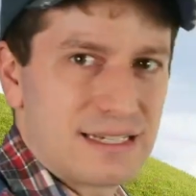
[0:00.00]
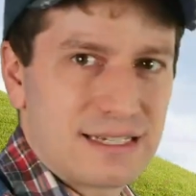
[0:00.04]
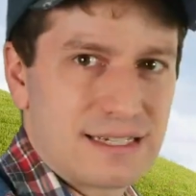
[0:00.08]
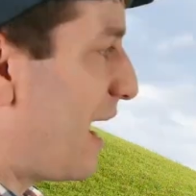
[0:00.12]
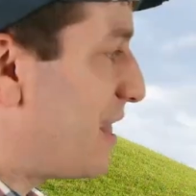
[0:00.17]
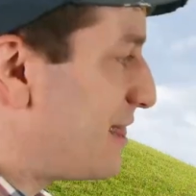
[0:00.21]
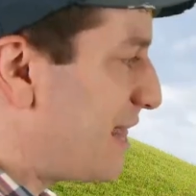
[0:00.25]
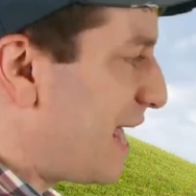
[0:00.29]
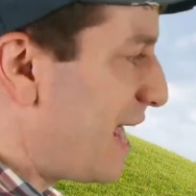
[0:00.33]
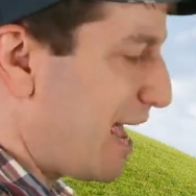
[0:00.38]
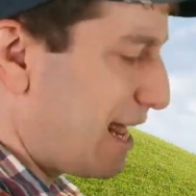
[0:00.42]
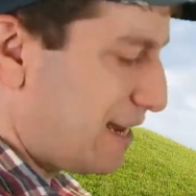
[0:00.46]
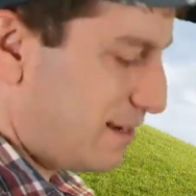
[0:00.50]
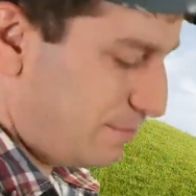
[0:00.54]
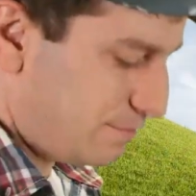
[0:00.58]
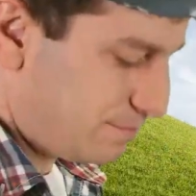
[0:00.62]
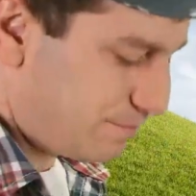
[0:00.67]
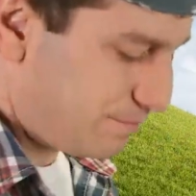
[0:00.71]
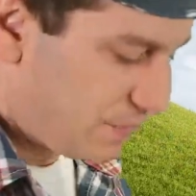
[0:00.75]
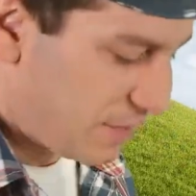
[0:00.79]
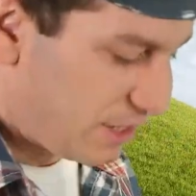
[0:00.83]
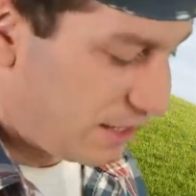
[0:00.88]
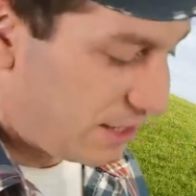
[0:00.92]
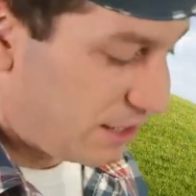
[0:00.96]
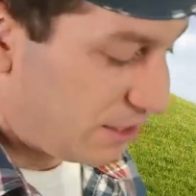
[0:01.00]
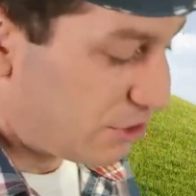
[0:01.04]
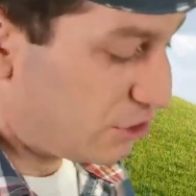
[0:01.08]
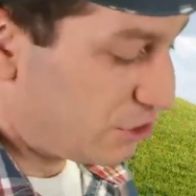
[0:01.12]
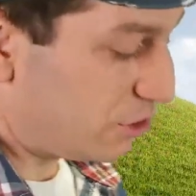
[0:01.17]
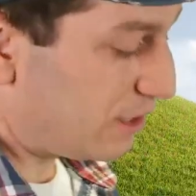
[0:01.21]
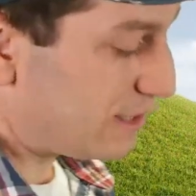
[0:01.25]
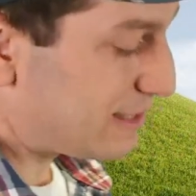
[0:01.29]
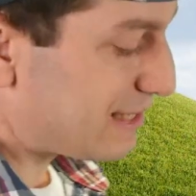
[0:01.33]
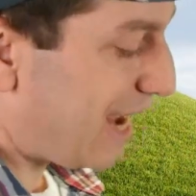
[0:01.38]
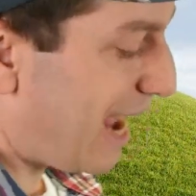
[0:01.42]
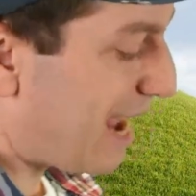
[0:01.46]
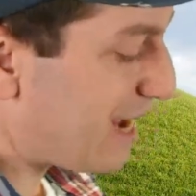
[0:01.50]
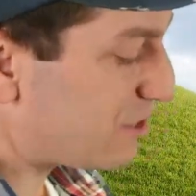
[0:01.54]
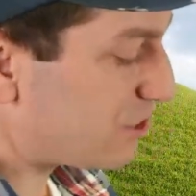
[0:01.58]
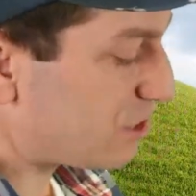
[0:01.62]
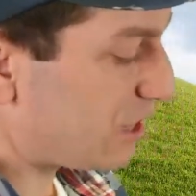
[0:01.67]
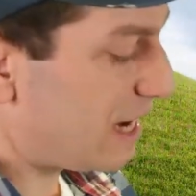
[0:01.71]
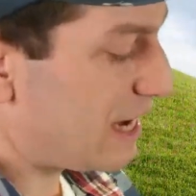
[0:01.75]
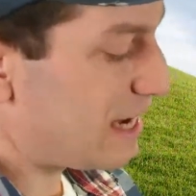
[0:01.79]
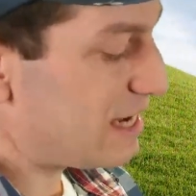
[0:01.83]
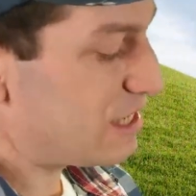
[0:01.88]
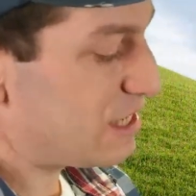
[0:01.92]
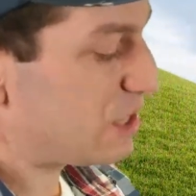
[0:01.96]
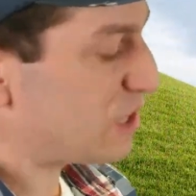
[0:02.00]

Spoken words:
And then you'll attach a